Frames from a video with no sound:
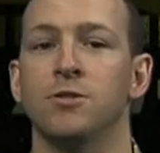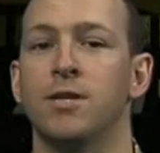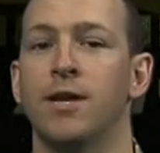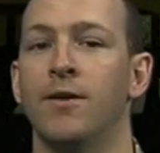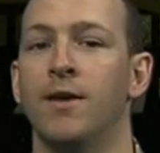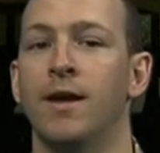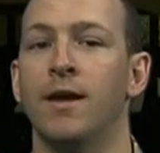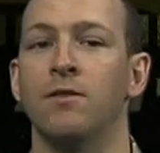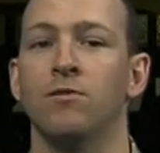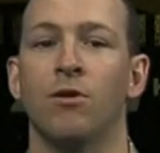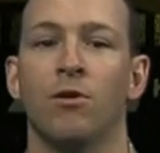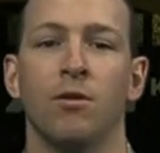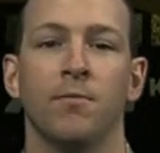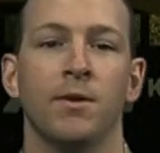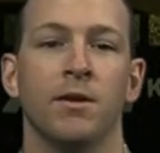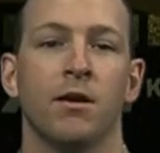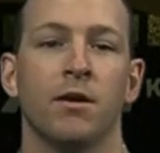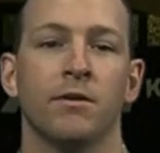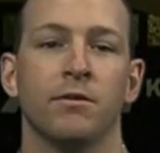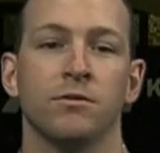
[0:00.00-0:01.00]
how 8th
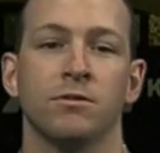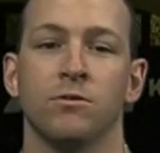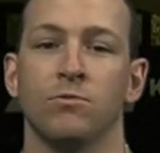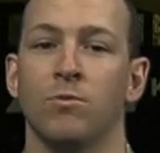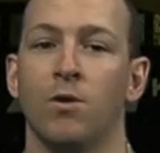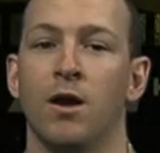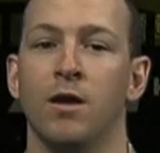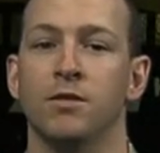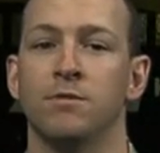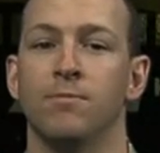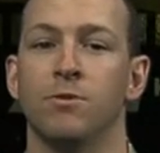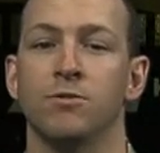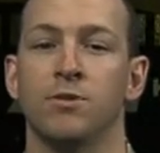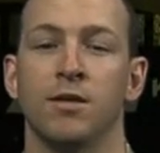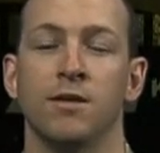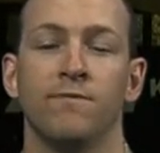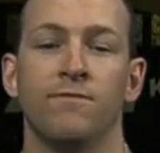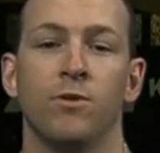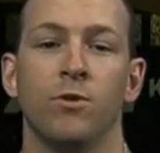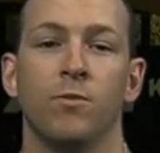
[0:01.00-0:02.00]
Army honors the ROK's most
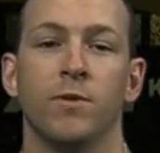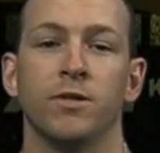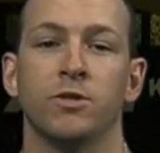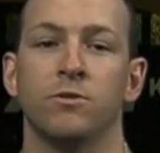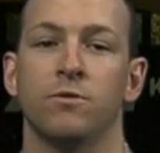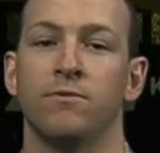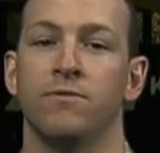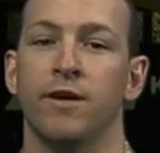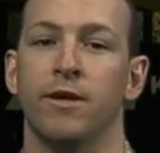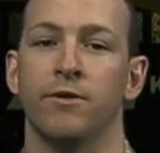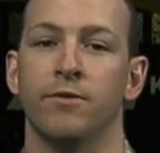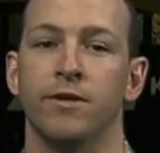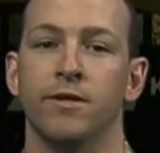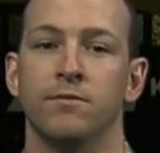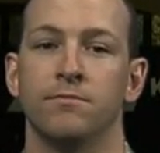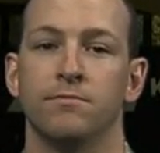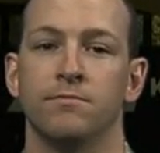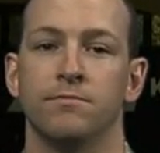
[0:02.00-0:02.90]
influential veteran.